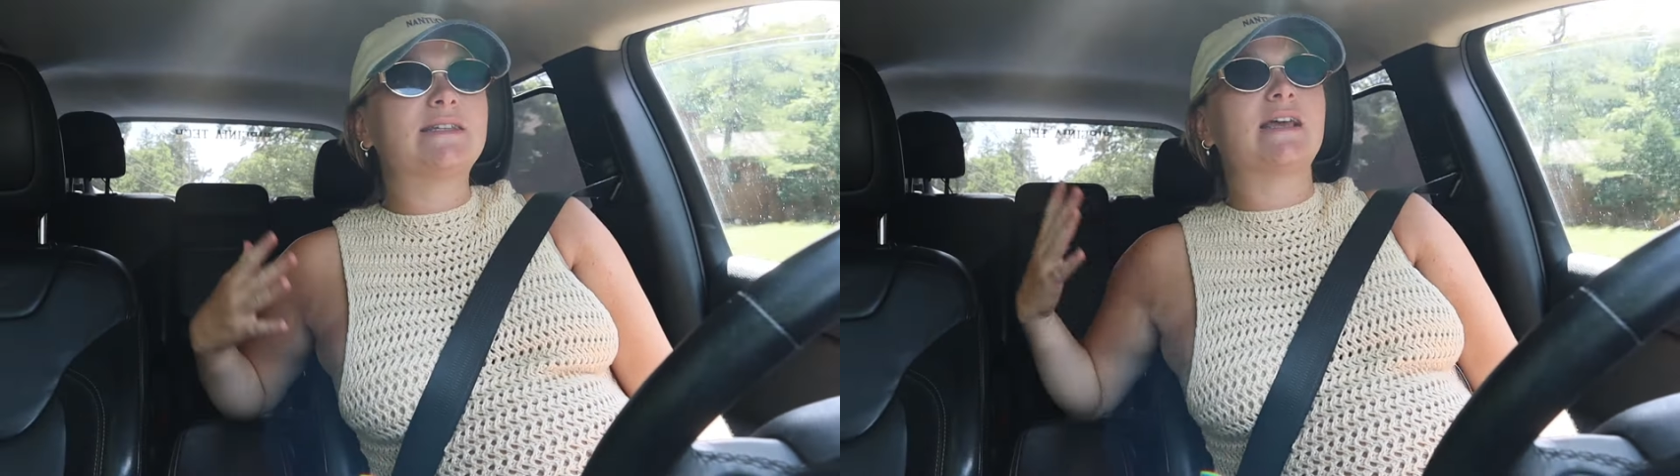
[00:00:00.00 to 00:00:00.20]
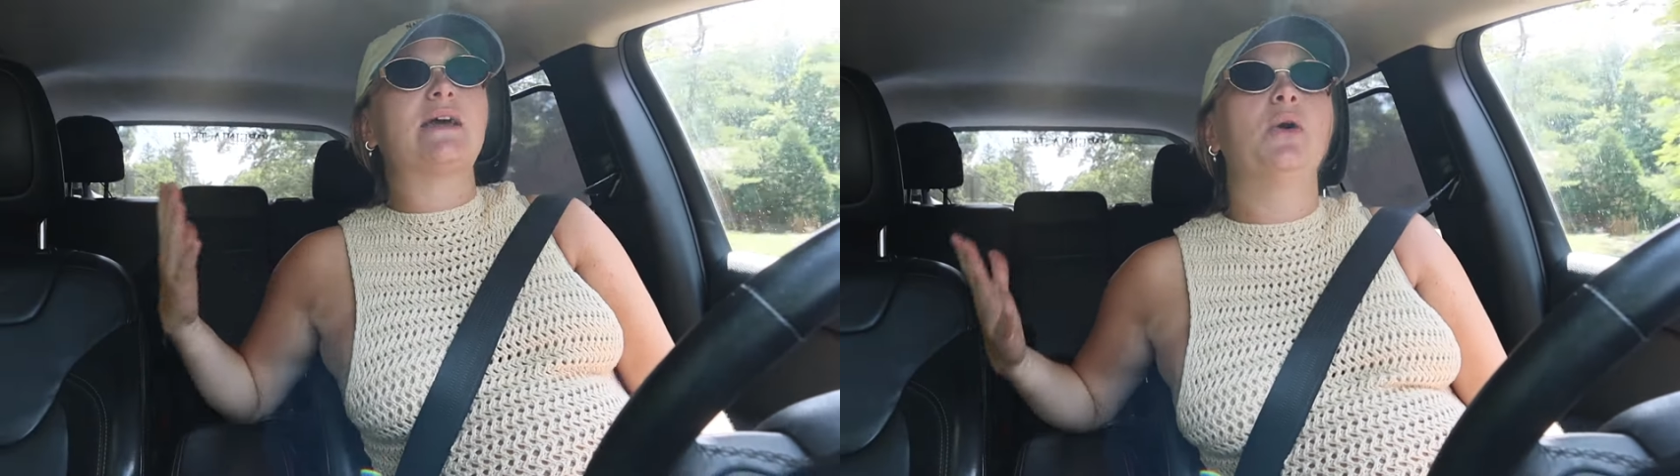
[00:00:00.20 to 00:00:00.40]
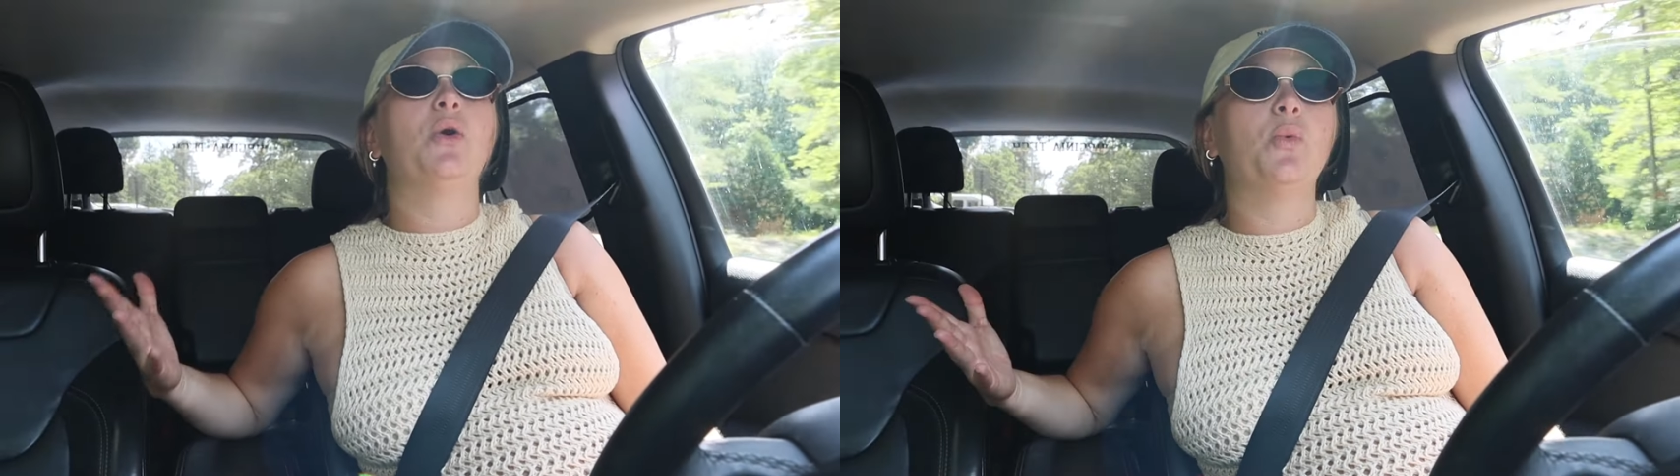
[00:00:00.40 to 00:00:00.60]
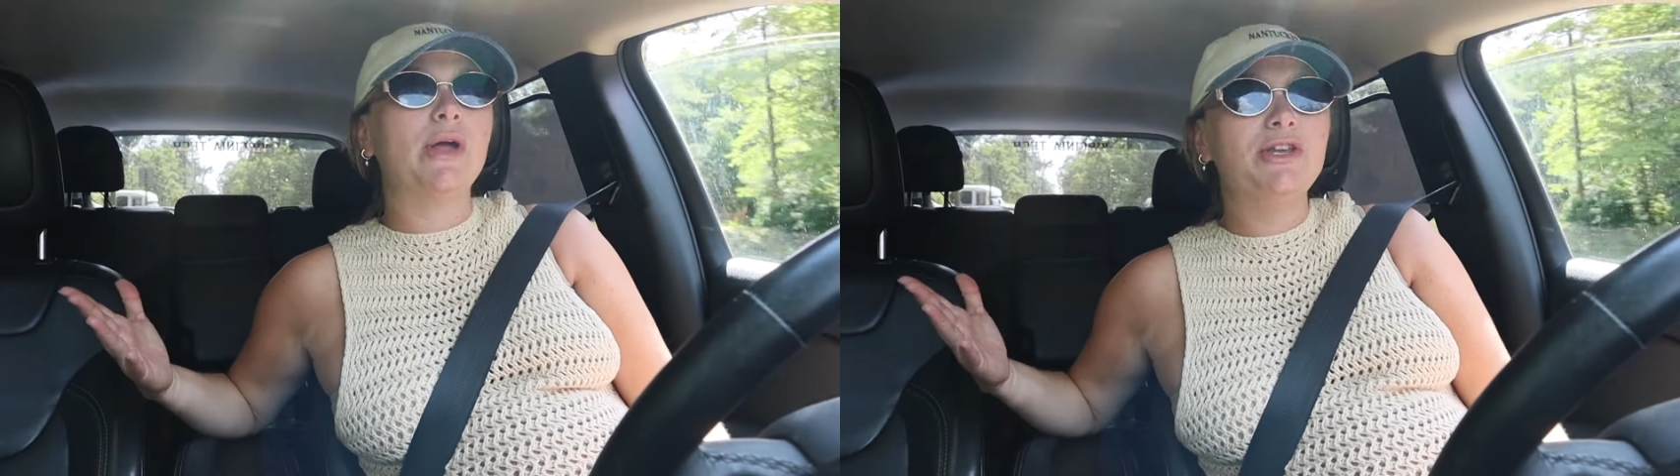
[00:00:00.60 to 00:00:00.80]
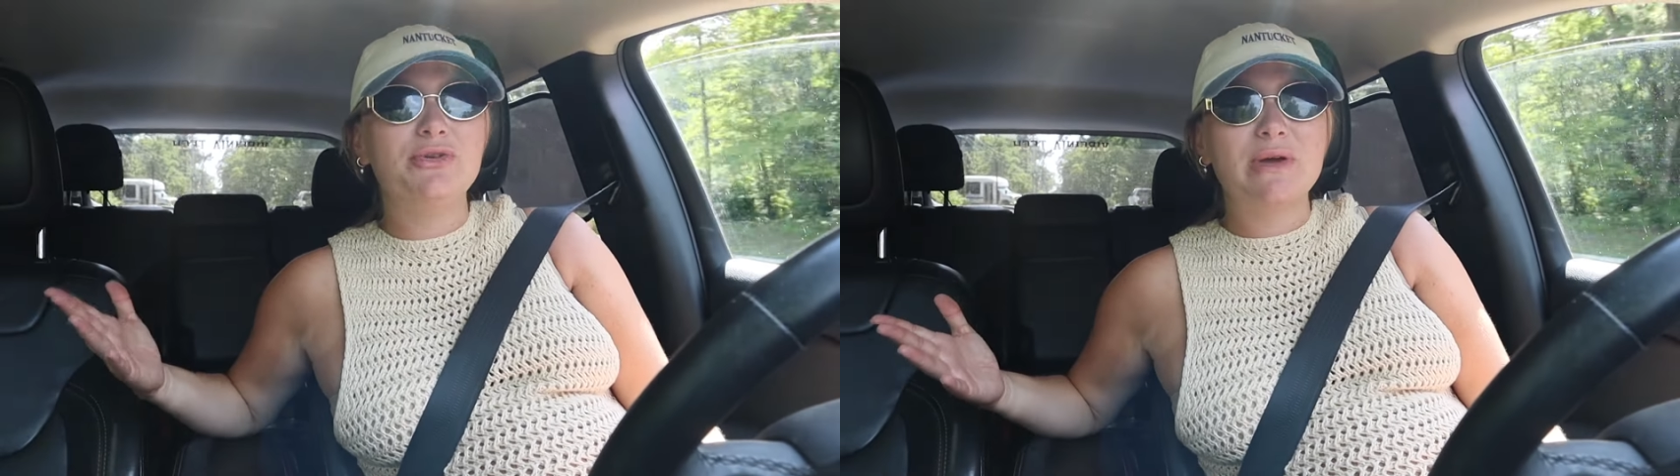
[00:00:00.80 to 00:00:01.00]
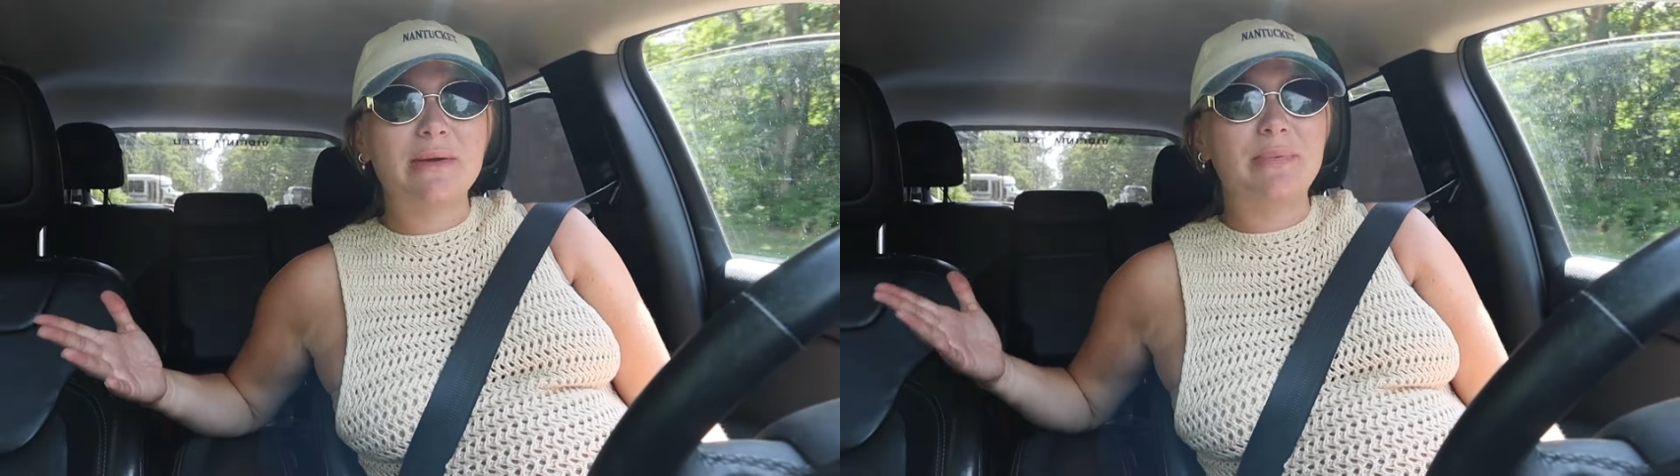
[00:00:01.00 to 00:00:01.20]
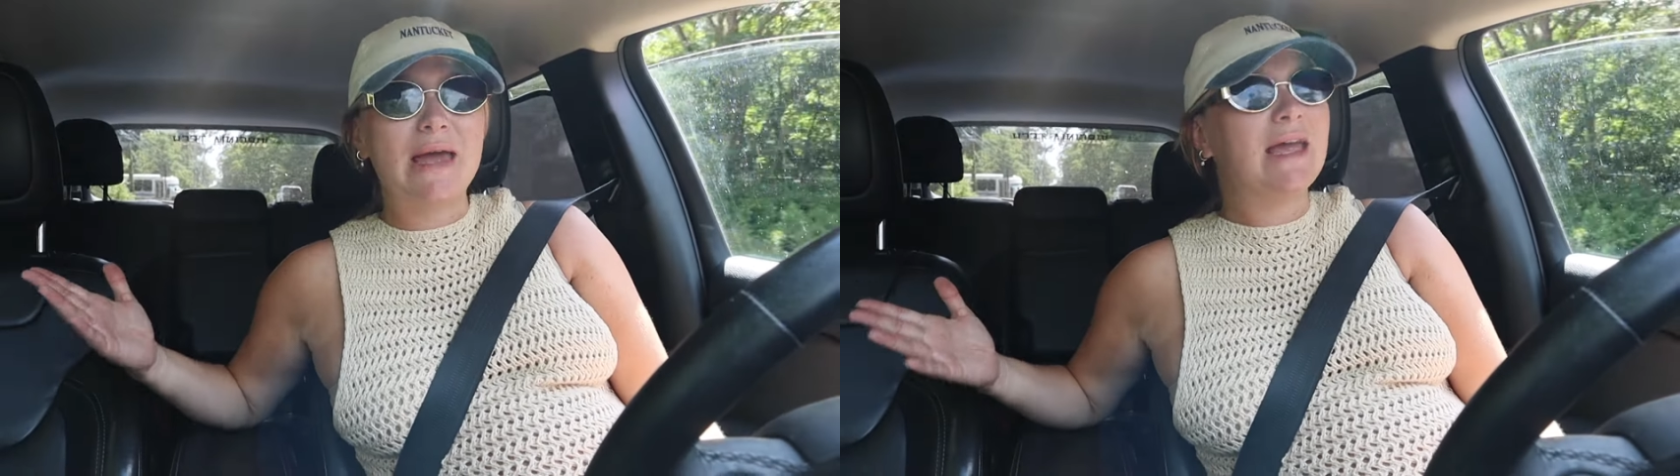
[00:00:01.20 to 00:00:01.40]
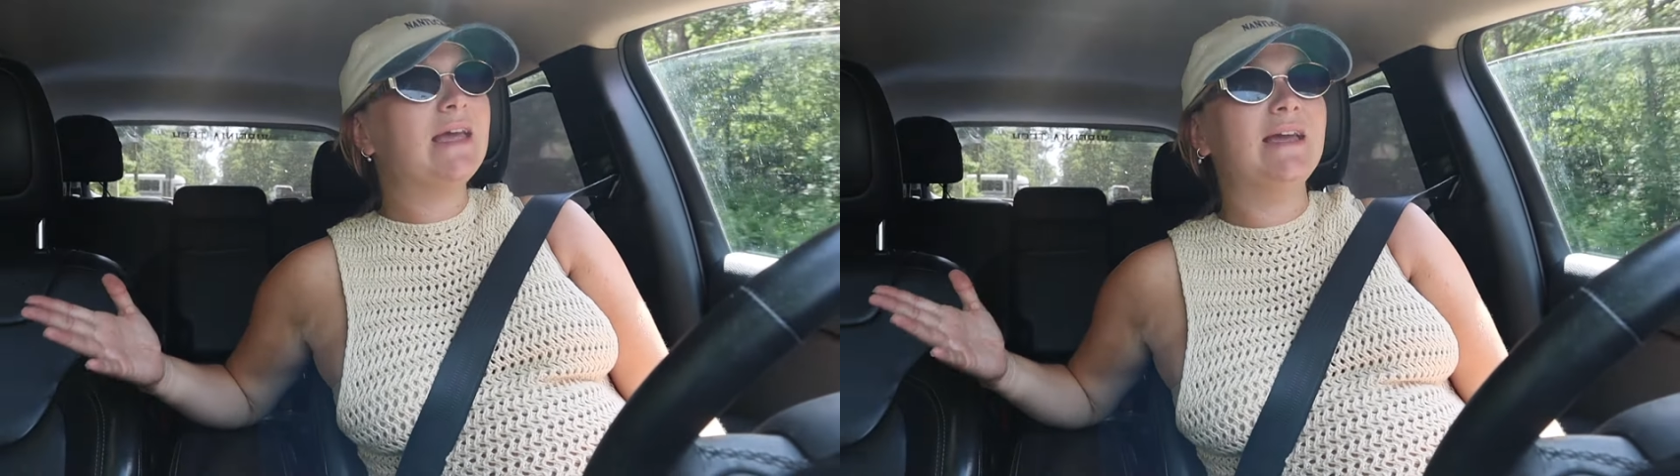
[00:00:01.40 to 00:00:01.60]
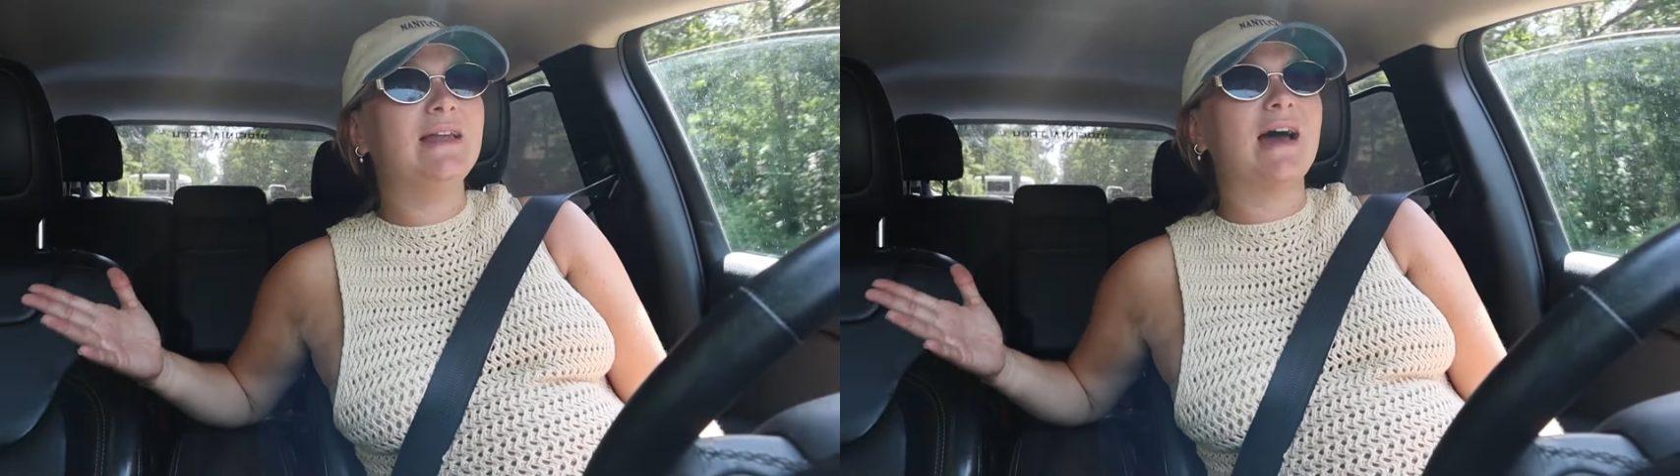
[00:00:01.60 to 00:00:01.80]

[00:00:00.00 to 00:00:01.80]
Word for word: Like, when do you get paid?